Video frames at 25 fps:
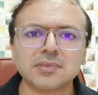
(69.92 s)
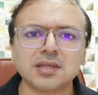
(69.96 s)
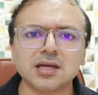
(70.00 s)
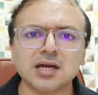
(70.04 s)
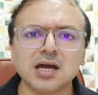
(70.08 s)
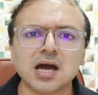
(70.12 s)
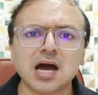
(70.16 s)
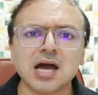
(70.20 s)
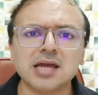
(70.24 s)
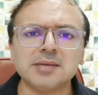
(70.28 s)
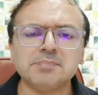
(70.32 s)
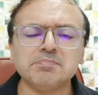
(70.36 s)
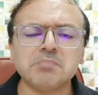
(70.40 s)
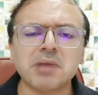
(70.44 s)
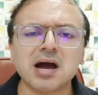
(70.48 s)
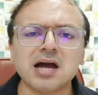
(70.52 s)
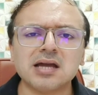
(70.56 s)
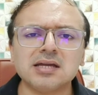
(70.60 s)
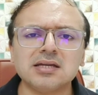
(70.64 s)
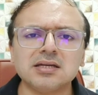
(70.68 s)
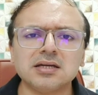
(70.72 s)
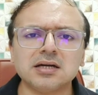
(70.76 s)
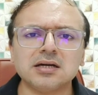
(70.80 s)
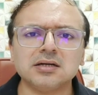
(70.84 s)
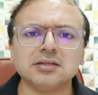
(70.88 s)
I buy
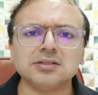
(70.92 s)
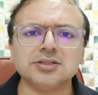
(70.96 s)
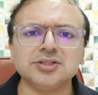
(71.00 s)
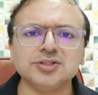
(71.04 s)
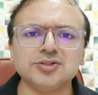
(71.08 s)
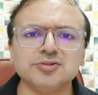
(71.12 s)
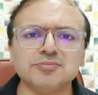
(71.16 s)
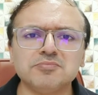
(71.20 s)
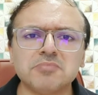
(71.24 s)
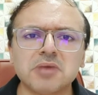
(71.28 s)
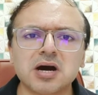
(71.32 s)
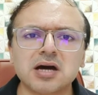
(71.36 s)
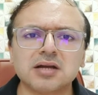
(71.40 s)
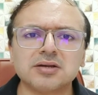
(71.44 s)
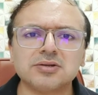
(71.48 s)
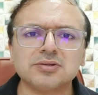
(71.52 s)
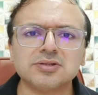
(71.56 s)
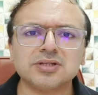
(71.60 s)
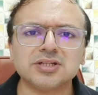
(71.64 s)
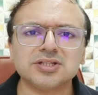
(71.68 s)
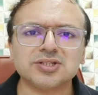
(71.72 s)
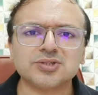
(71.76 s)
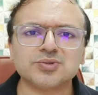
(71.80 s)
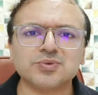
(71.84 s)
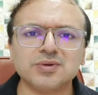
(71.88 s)
a new
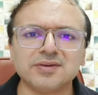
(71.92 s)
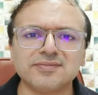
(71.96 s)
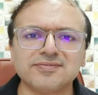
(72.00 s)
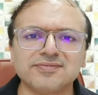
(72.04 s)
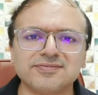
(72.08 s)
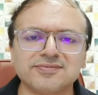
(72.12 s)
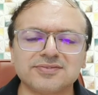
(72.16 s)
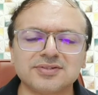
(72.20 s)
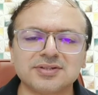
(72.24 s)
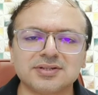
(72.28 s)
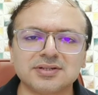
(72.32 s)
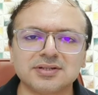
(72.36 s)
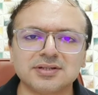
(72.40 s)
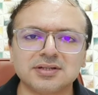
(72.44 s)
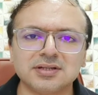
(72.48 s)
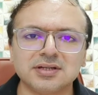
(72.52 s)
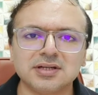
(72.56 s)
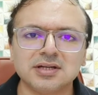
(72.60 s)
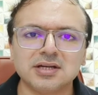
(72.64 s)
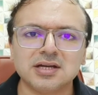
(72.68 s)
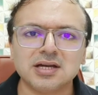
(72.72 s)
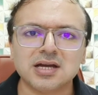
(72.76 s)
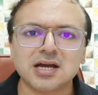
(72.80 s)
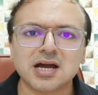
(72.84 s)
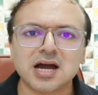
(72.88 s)
Maruti Swift.
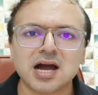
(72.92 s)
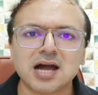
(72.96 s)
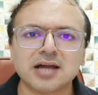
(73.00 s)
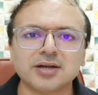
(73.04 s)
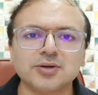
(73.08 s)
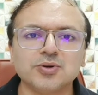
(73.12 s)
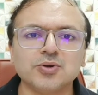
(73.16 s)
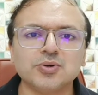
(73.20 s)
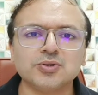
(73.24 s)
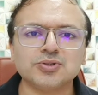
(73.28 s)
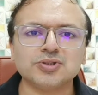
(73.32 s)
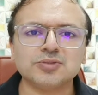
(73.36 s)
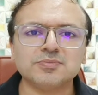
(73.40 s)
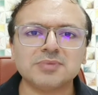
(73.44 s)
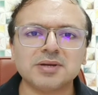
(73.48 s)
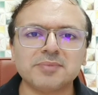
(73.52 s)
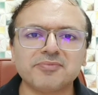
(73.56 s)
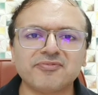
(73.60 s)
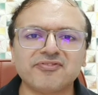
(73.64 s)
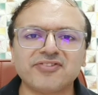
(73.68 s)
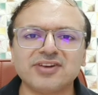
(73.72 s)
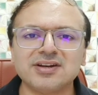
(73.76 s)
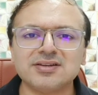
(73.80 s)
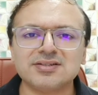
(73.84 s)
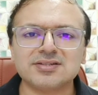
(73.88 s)
I go to my
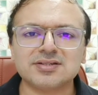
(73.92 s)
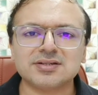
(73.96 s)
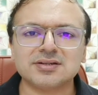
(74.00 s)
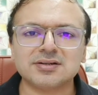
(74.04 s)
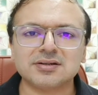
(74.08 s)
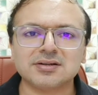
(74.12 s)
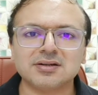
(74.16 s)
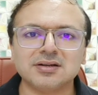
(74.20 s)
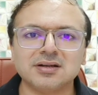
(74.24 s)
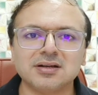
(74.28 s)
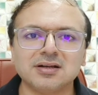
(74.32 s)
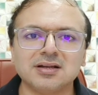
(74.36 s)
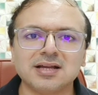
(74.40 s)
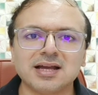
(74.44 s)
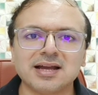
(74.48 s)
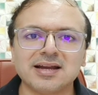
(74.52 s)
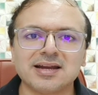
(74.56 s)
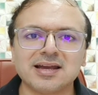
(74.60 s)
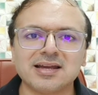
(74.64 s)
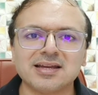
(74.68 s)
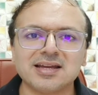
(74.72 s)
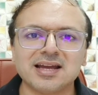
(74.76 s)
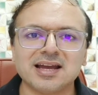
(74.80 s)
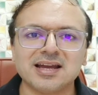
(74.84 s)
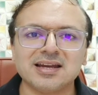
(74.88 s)
friend circle
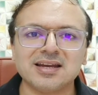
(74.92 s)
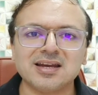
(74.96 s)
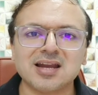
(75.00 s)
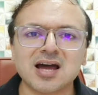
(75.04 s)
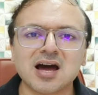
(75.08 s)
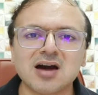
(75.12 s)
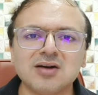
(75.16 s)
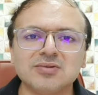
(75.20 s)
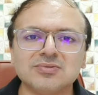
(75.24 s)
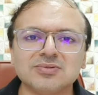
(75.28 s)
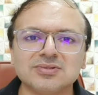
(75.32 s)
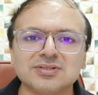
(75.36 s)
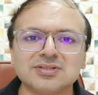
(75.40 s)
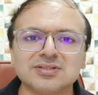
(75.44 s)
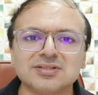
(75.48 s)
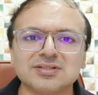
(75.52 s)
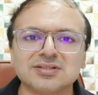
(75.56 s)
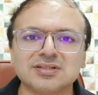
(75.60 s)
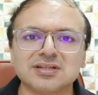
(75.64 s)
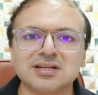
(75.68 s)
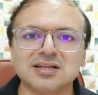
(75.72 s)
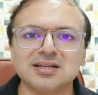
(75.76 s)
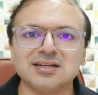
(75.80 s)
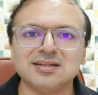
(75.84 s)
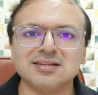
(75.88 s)
and I
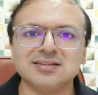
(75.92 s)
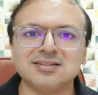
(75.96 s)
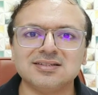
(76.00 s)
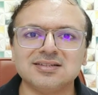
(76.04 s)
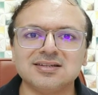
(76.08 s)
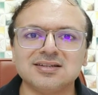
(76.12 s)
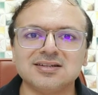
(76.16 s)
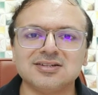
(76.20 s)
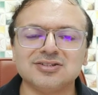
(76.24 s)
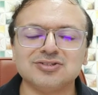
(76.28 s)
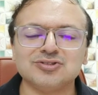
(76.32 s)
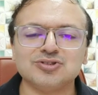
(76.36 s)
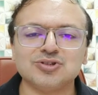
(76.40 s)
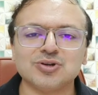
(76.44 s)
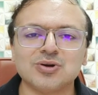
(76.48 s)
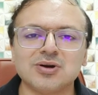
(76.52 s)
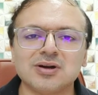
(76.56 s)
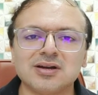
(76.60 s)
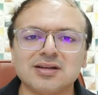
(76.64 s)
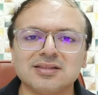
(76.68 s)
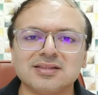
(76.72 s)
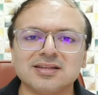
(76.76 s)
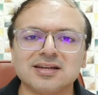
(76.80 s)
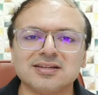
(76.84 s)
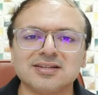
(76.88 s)
announce in
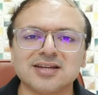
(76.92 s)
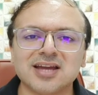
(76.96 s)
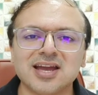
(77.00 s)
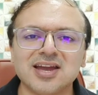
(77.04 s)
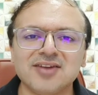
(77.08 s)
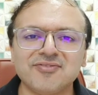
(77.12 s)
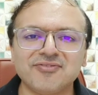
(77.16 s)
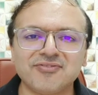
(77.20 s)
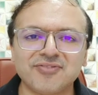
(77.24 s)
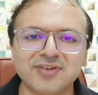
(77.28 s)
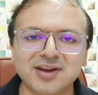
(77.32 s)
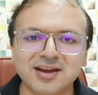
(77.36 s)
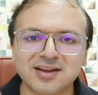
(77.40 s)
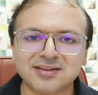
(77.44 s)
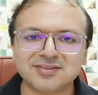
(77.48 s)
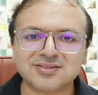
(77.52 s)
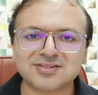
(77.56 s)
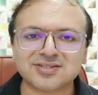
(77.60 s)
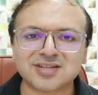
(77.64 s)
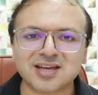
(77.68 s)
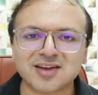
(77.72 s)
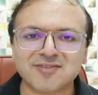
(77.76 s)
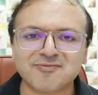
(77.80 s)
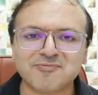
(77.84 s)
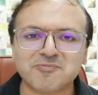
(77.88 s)
joy that, hey
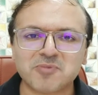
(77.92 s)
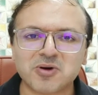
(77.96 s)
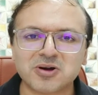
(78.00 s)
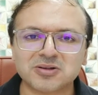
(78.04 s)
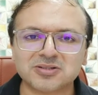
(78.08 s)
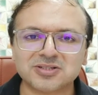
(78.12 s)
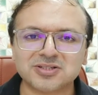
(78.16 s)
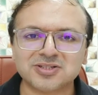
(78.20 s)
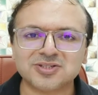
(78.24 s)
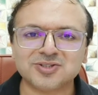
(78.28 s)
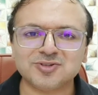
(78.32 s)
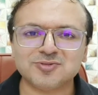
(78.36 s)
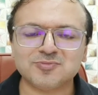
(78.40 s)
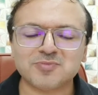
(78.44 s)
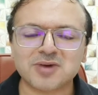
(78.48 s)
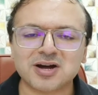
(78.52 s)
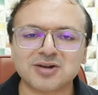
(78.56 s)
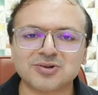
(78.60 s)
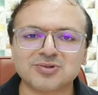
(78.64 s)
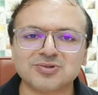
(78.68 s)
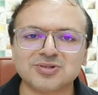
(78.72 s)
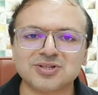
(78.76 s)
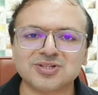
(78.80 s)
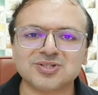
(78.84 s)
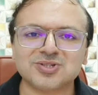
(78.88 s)
friends, I have bought a new
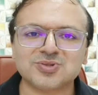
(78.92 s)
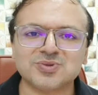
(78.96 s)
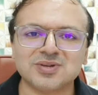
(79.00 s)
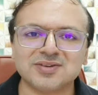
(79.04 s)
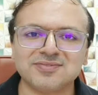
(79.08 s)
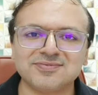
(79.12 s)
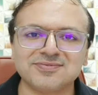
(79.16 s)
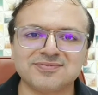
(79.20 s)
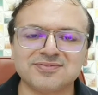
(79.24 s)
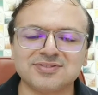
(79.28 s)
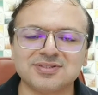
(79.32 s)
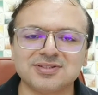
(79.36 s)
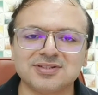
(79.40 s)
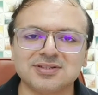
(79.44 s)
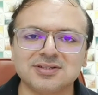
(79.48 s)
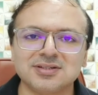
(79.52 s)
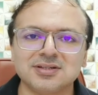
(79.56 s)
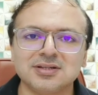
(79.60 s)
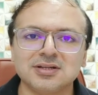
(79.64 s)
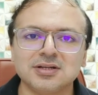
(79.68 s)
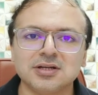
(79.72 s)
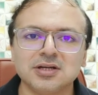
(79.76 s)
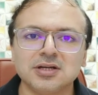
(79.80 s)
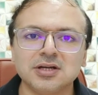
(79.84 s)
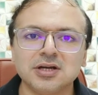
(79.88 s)
Maruti Swift.
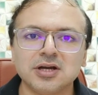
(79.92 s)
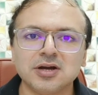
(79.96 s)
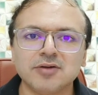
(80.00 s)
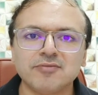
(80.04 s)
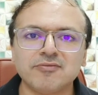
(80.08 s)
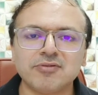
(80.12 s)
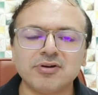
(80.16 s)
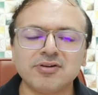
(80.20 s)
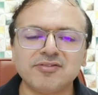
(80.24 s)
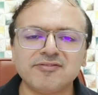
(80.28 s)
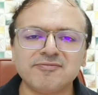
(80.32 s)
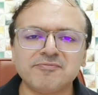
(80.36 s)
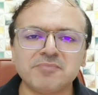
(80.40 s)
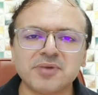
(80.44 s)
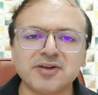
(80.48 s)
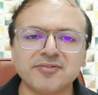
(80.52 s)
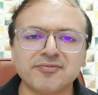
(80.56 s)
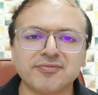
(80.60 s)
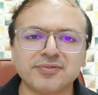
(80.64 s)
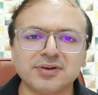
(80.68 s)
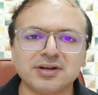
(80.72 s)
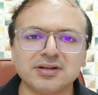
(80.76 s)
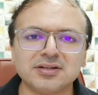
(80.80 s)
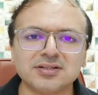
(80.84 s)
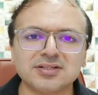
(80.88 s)
One of my
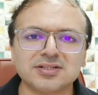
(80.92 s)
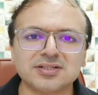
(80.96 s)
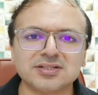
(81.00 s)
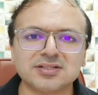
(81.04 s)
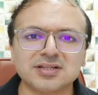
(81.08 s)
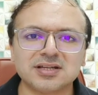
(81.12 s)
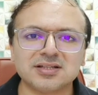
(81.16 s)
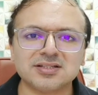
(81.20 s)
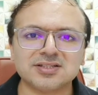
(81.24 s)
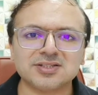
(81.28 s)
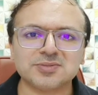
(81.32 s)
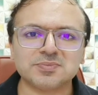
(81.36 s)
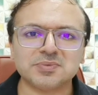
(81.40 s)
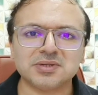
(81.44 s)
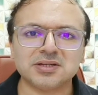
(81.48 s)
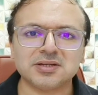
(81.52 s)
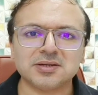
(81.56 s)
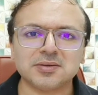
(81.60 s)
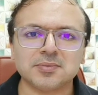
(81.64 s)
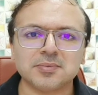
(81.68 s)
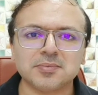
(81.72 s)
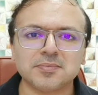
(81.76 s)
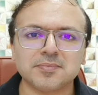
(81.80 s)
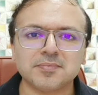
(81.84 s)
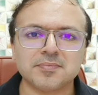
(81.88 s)
friends tells me,
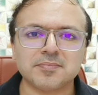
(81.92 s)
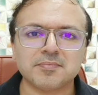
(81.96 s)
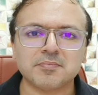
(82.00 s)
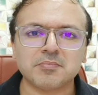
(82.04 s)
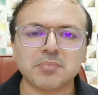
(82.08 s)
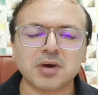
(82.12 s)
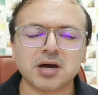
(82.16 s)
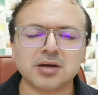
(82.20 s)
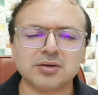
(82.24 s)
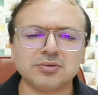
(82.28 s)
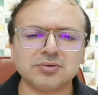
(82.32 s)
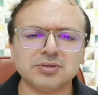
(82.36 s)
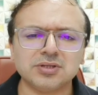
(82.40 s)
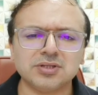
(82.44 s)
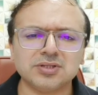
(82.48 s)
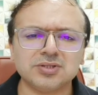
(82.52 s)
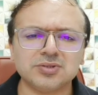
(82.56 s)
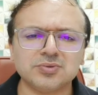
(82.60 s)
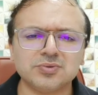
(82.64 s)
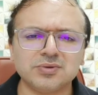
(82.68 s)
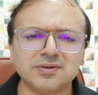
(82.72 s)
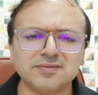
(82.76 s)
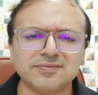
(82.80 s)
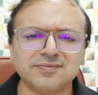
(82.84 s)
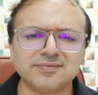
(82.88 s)
Maruti
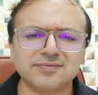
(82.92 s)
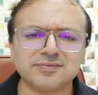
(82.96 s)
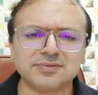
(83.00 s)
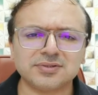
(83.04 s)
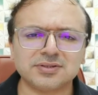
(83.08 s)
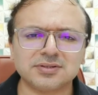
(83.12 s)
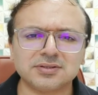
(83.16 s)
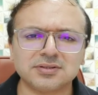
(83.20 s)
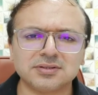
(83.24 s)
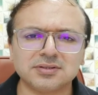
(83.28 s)
Swift?